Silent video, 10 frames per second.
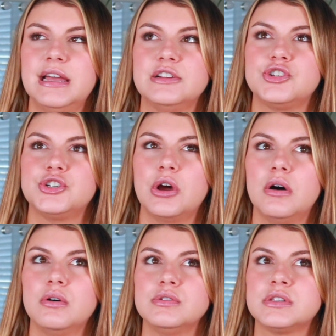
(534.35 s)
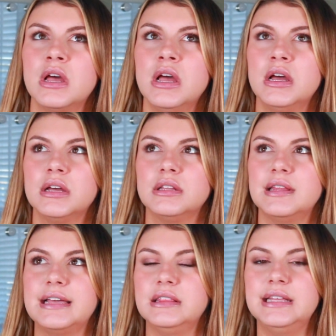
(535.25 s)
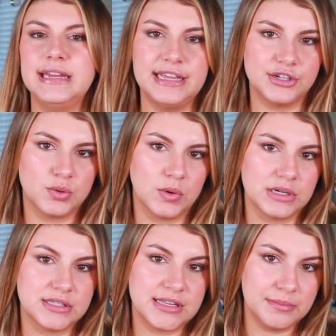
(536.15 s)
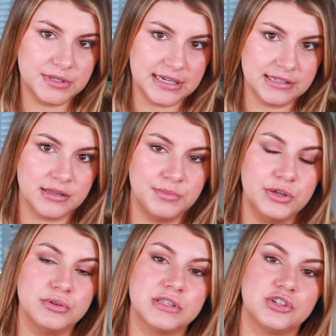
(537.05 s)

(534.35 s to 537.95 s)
It shows like leaning towards substance abuse.